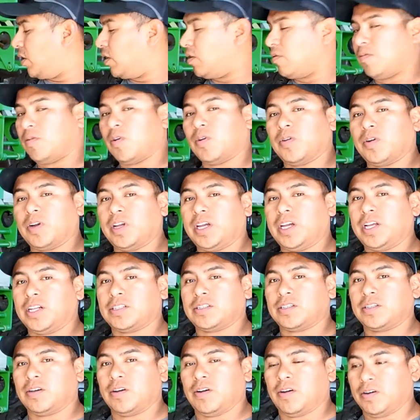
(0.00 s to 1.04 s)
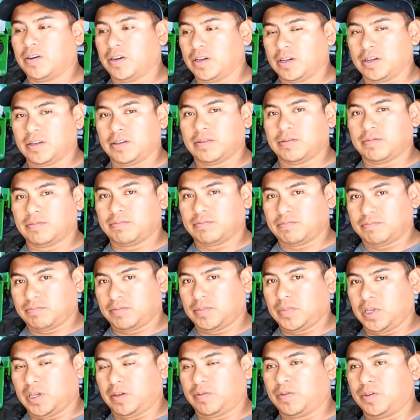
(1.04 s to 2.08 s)
the rotor heads on the
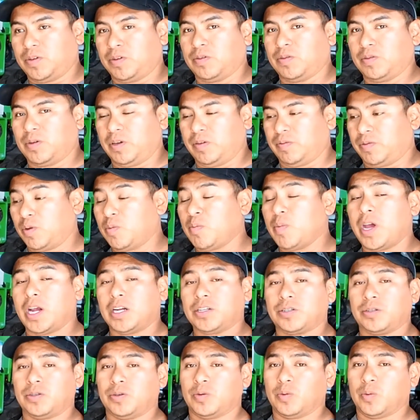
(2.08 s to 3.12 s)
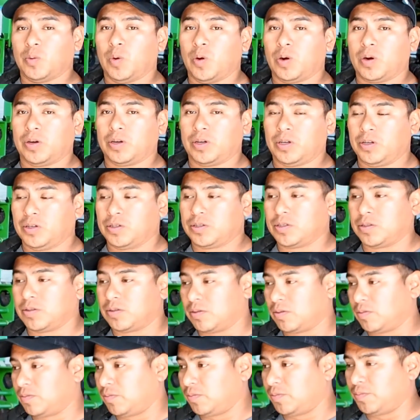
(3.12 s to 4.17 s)
if you measure your water using
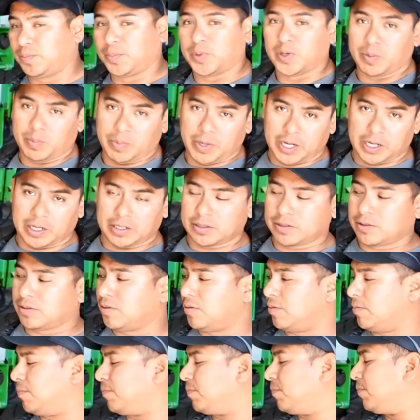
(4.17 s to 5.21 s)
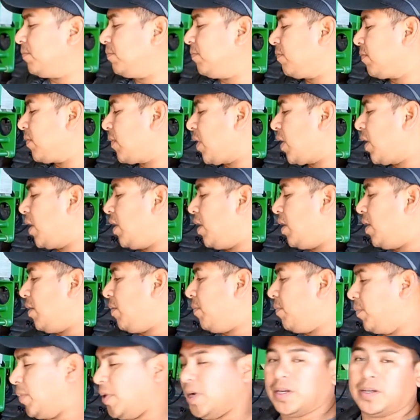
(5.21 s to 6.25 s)
per minute. So,
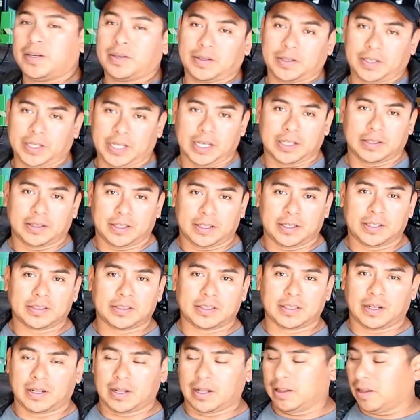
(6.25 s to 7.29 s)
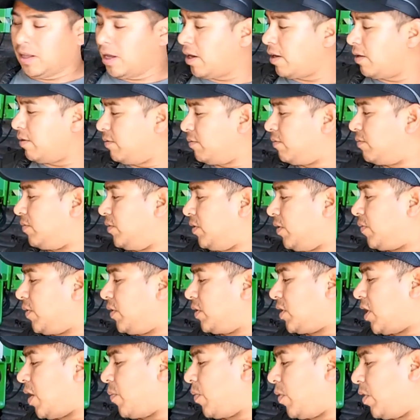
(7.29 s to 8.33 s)
but yeah, there's a lot of
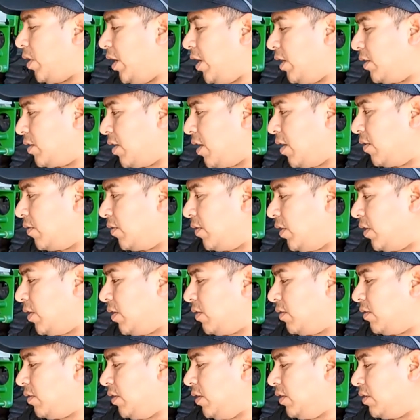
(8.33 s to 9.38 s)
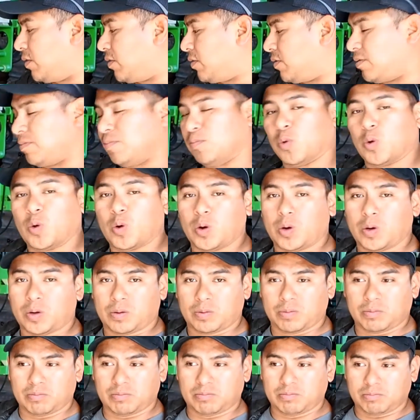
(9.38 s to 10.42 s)
different type of heads out there. It's
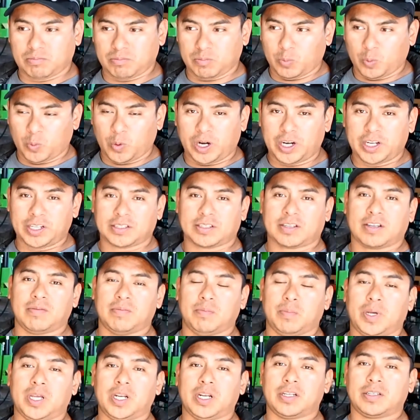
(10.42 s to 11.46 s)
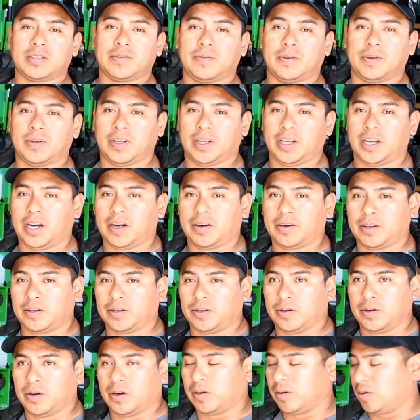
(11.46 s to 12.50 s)
more what is convenience for the area
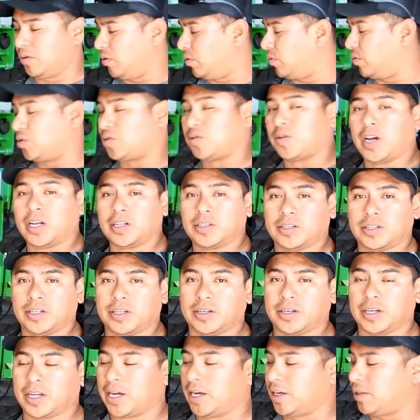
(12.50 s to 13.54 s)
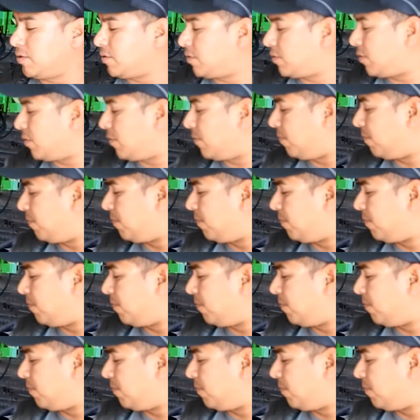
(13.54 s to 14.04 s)
you're trying to irrigate. So,